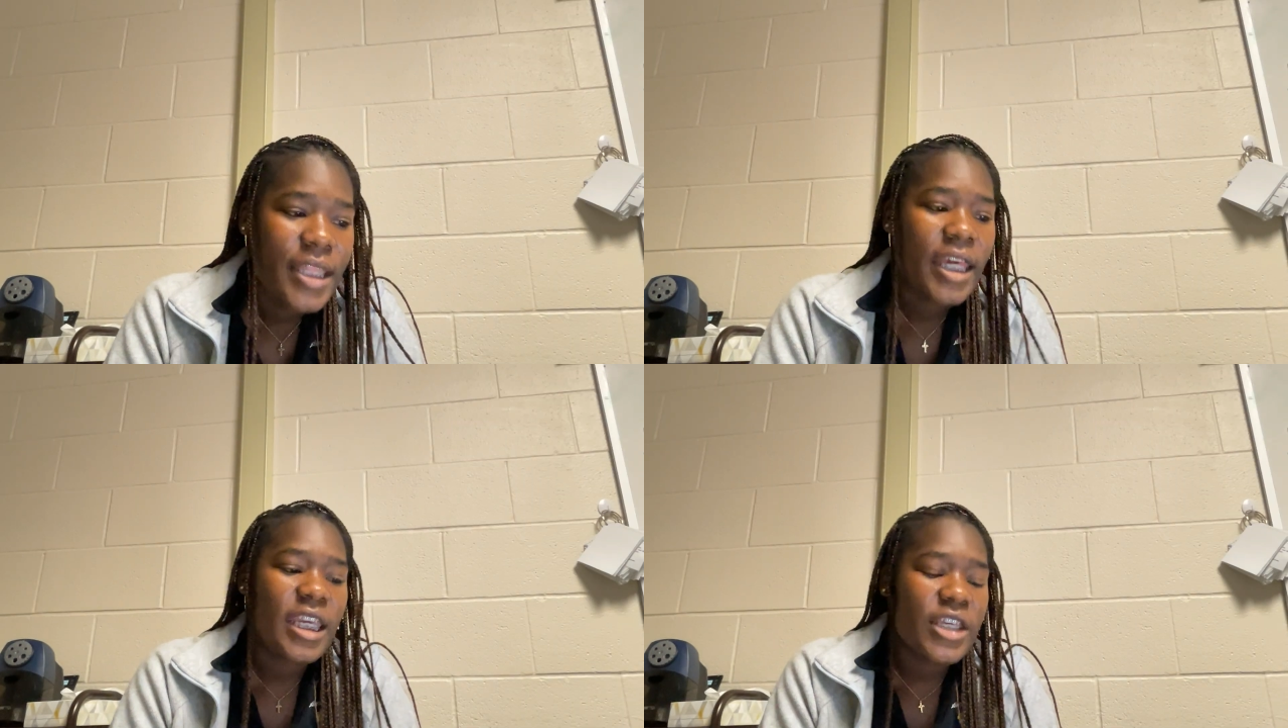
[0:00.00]

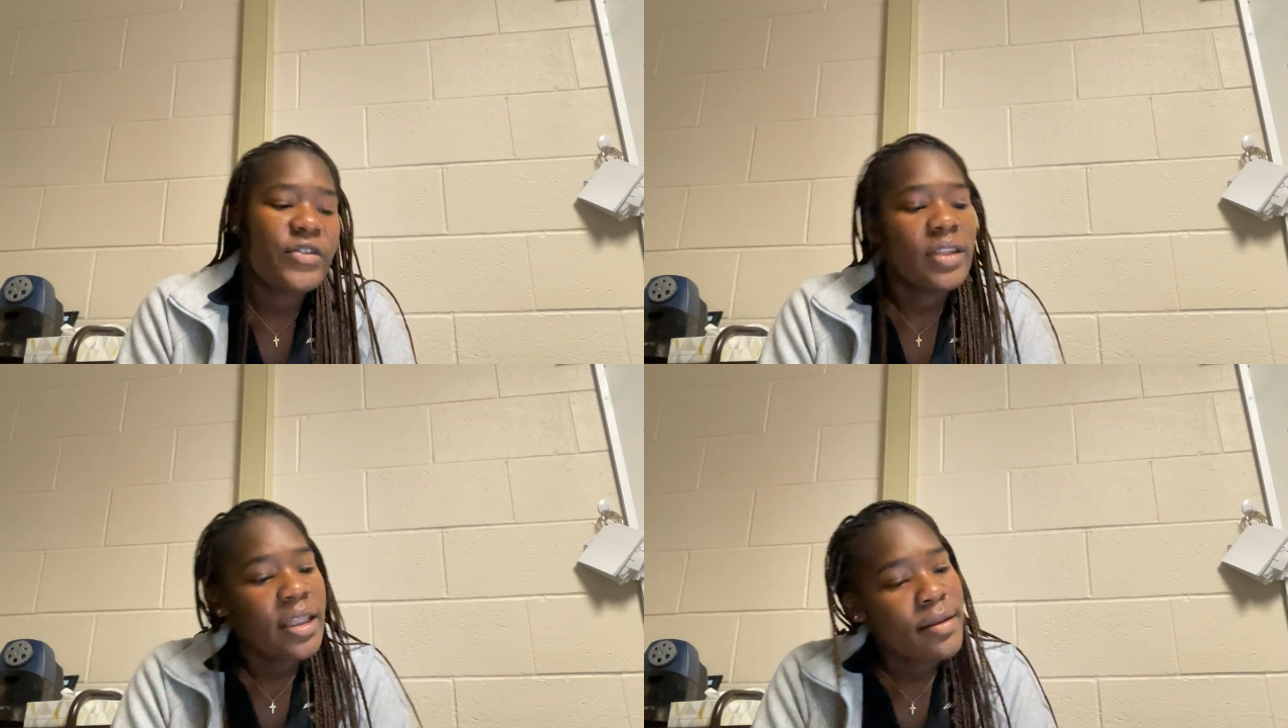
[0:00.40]
that
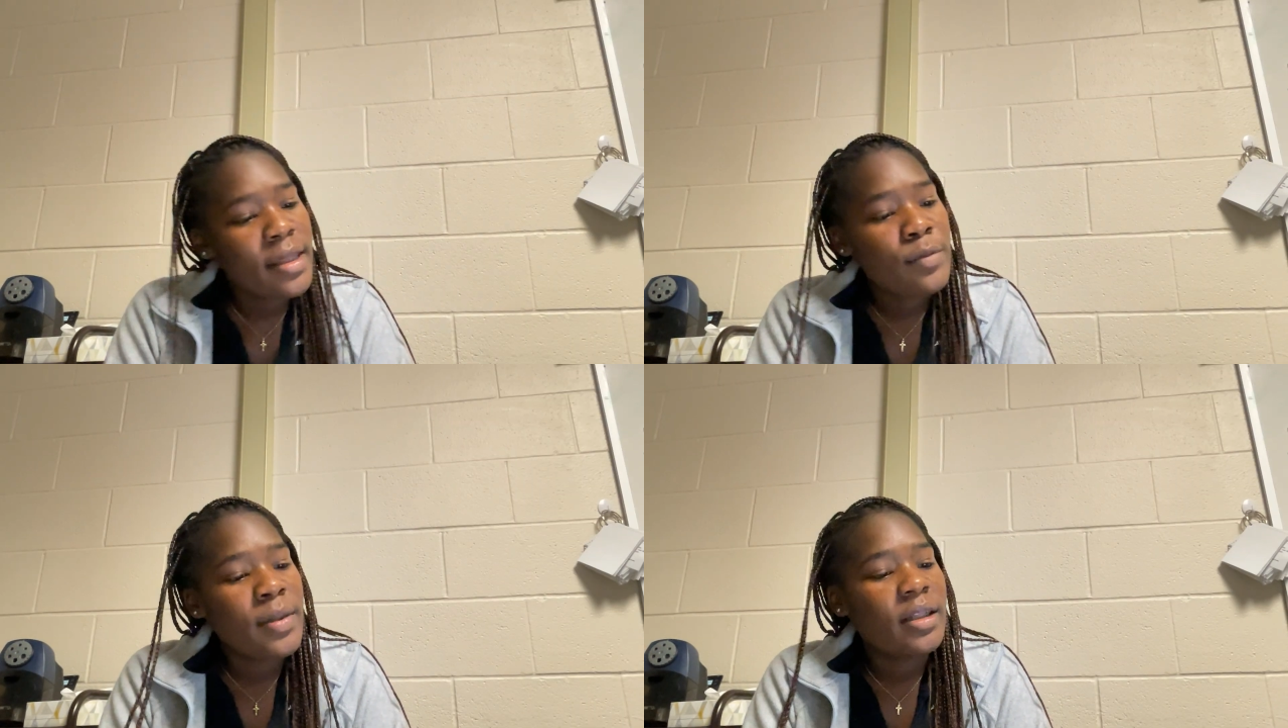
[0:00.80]
each need
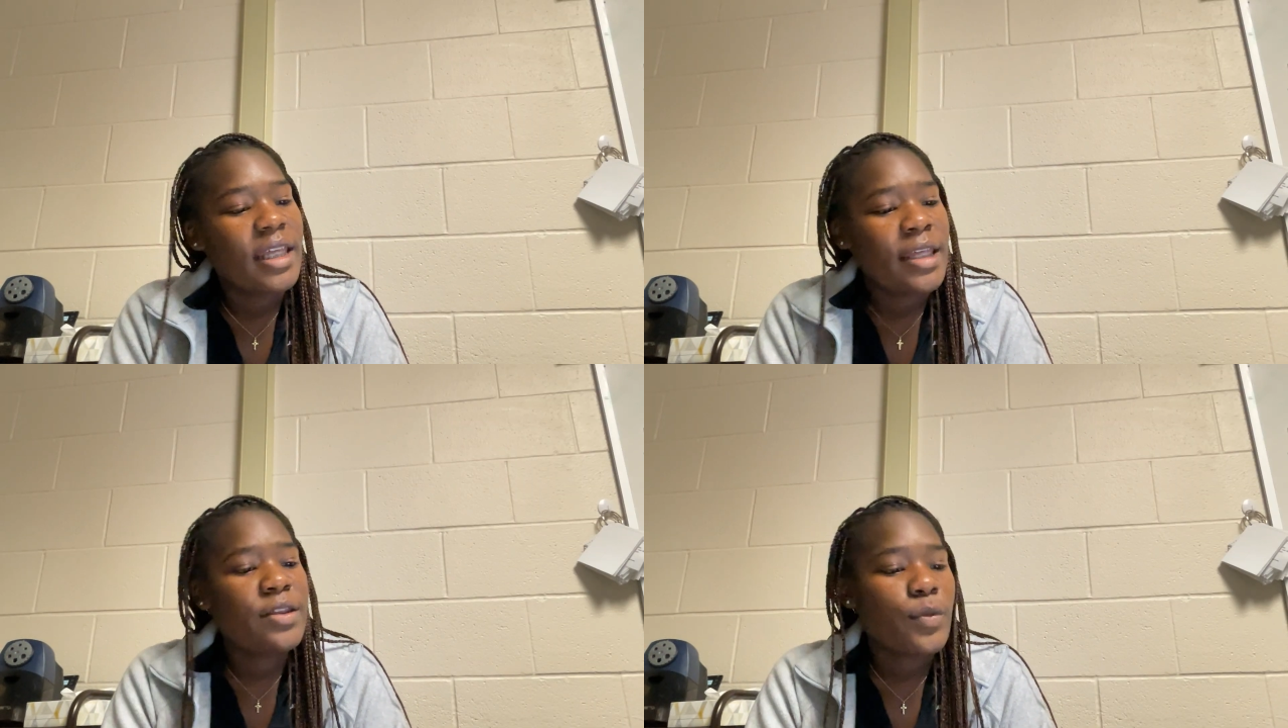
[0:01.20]
assessment
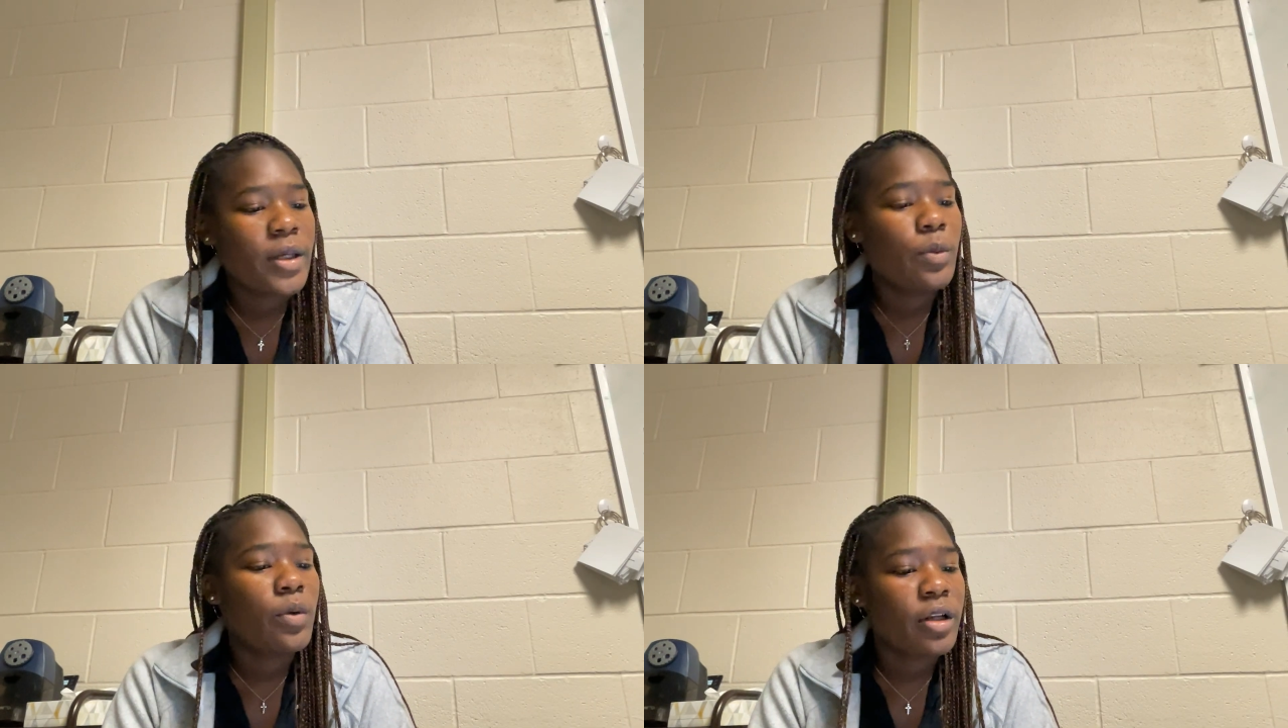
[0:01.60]
ends
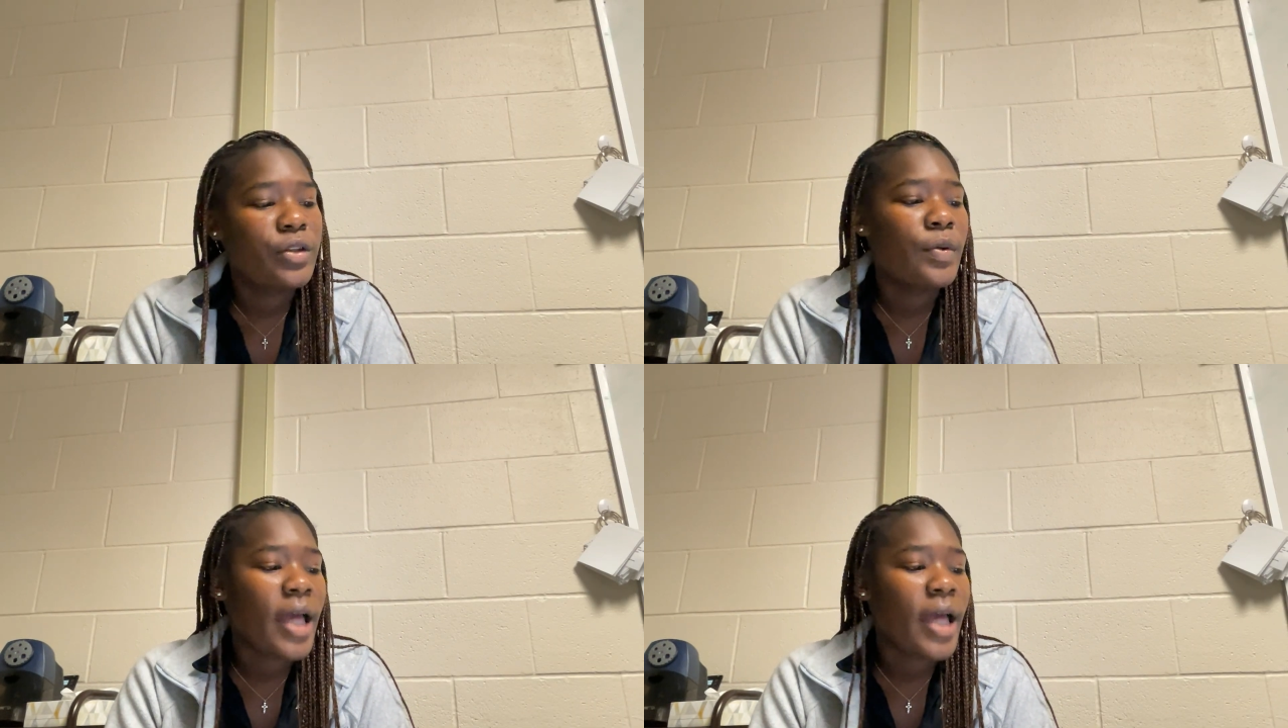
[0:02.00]
with one or two